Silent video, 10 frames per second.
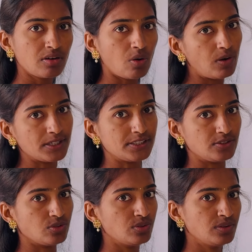
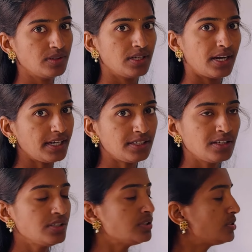altitude, right?
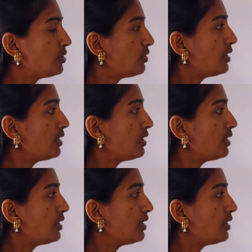So